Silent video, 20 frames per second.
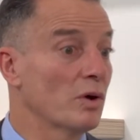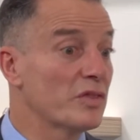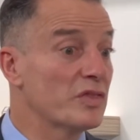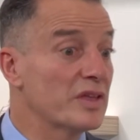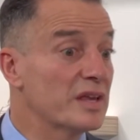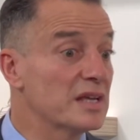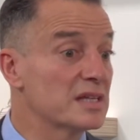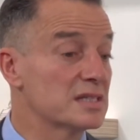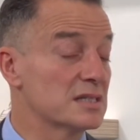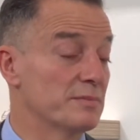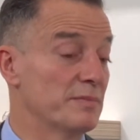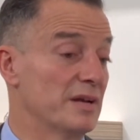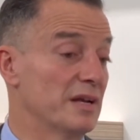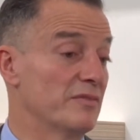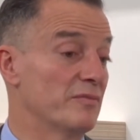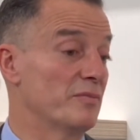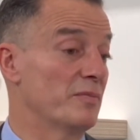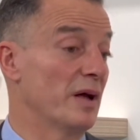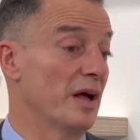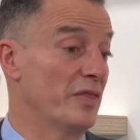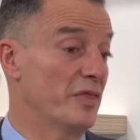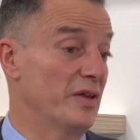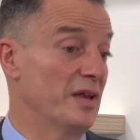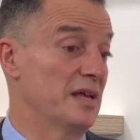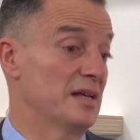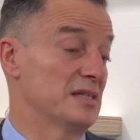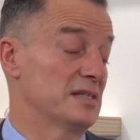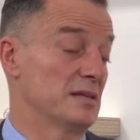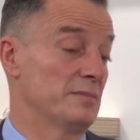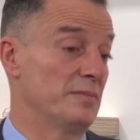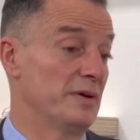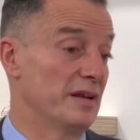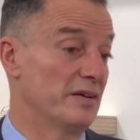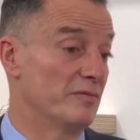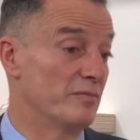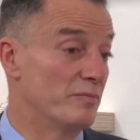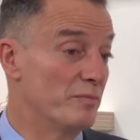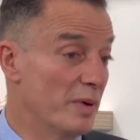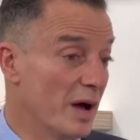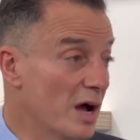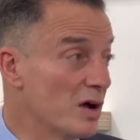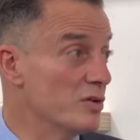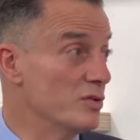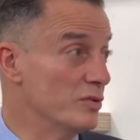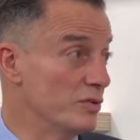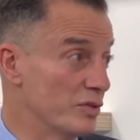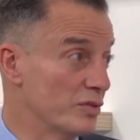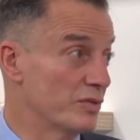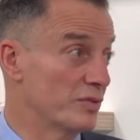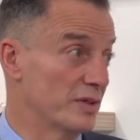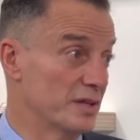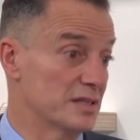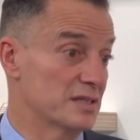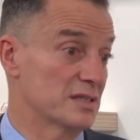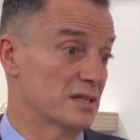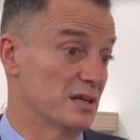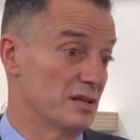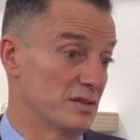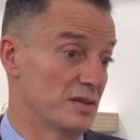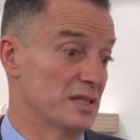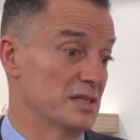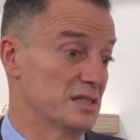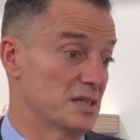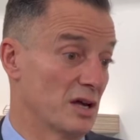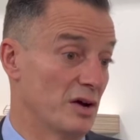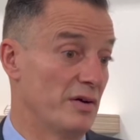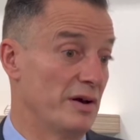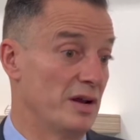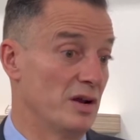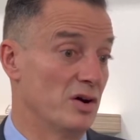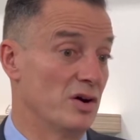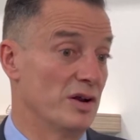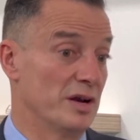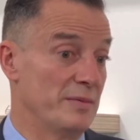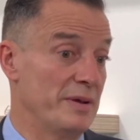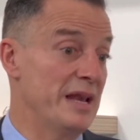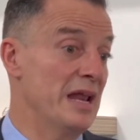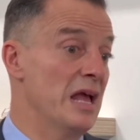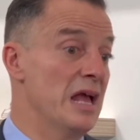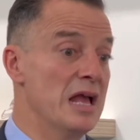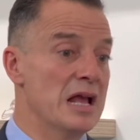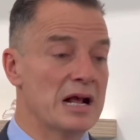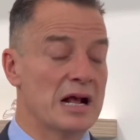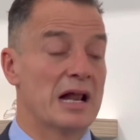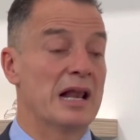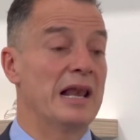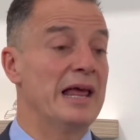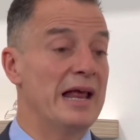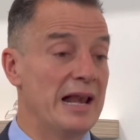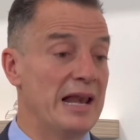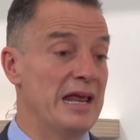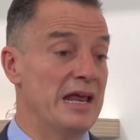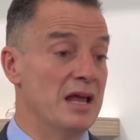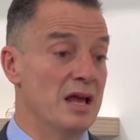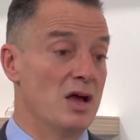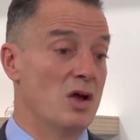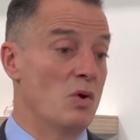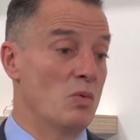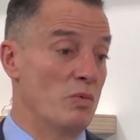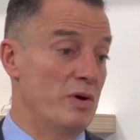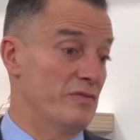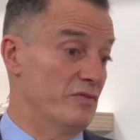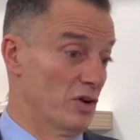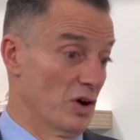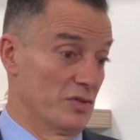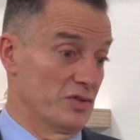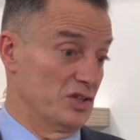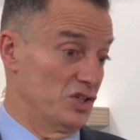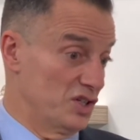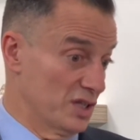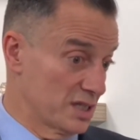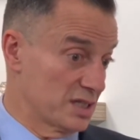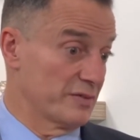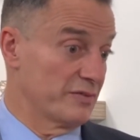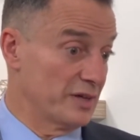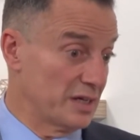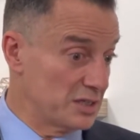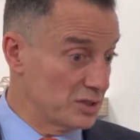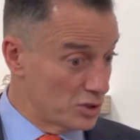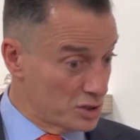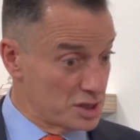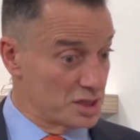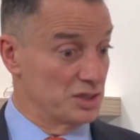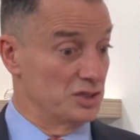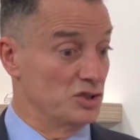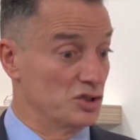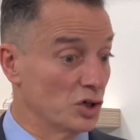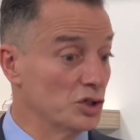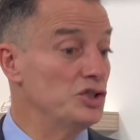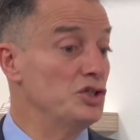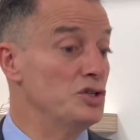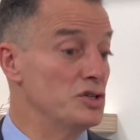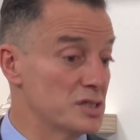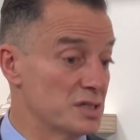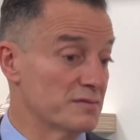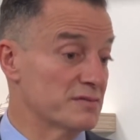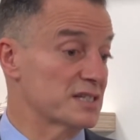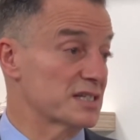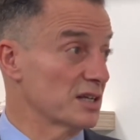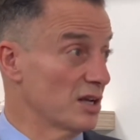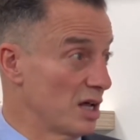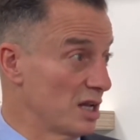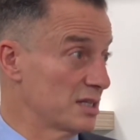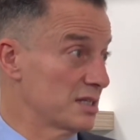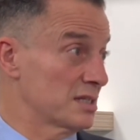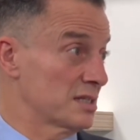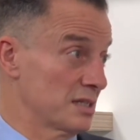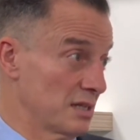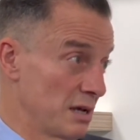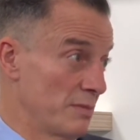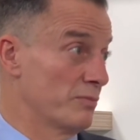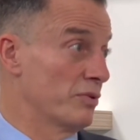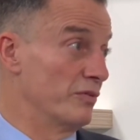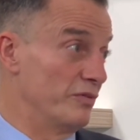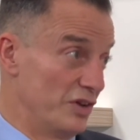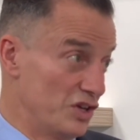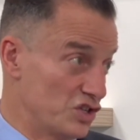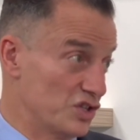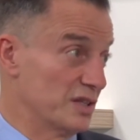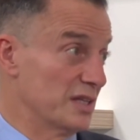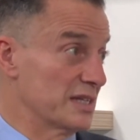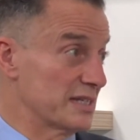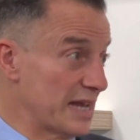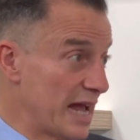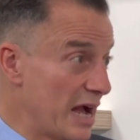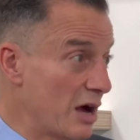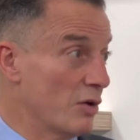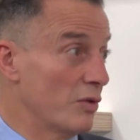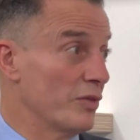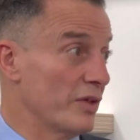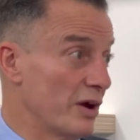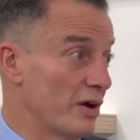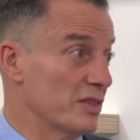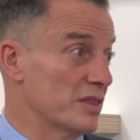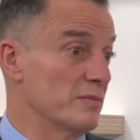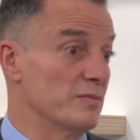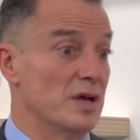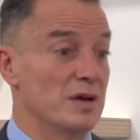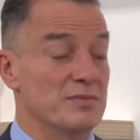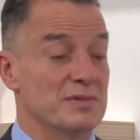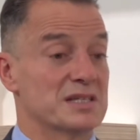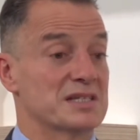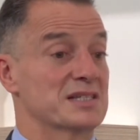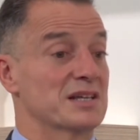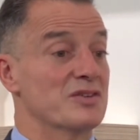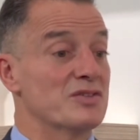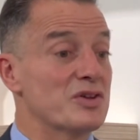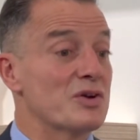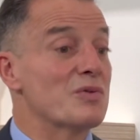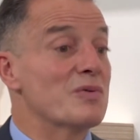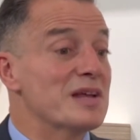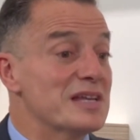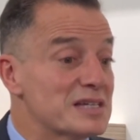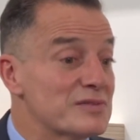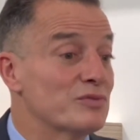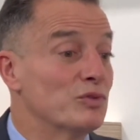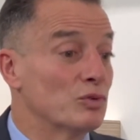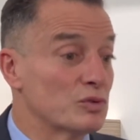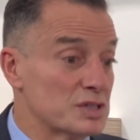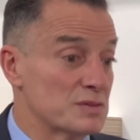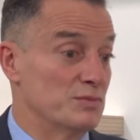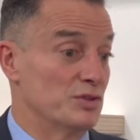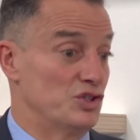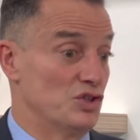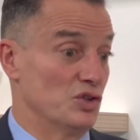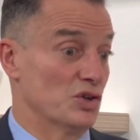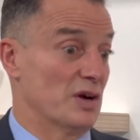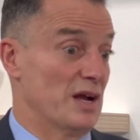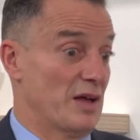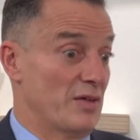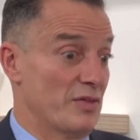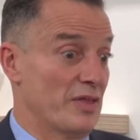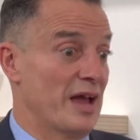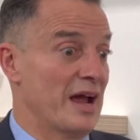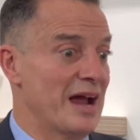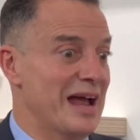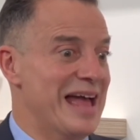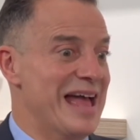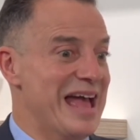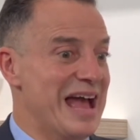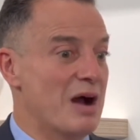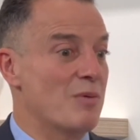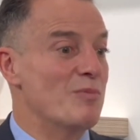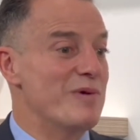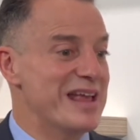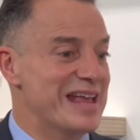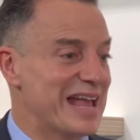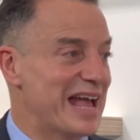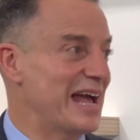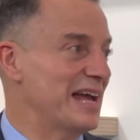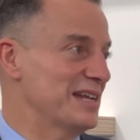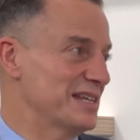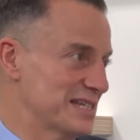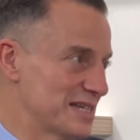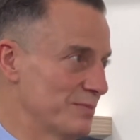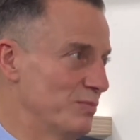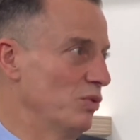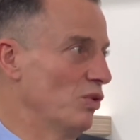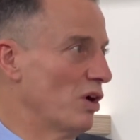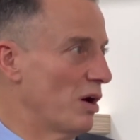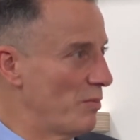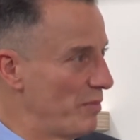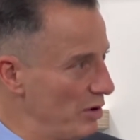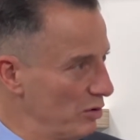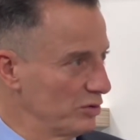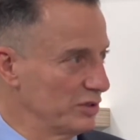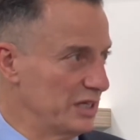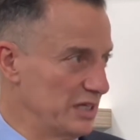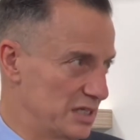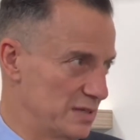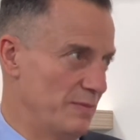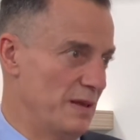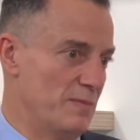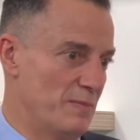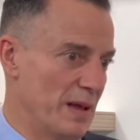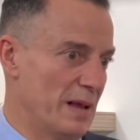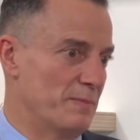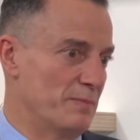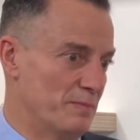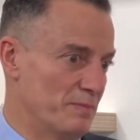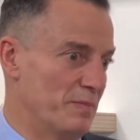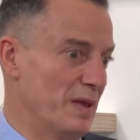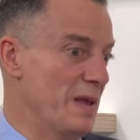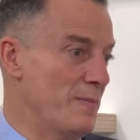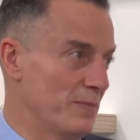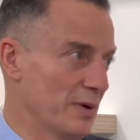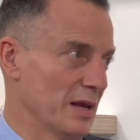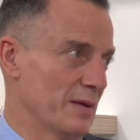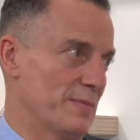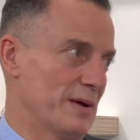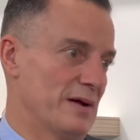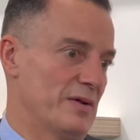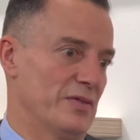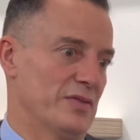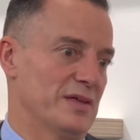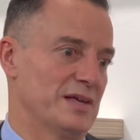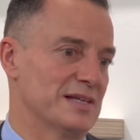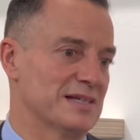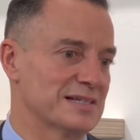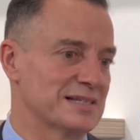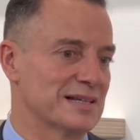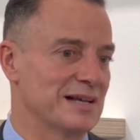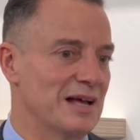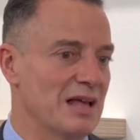I think it's a bit of both that's going on. I mean, clearly we've got the justified non-use of slots provision that's out there at the moment. So there is force majeure out there, and we can support, and we all need to be big people about this.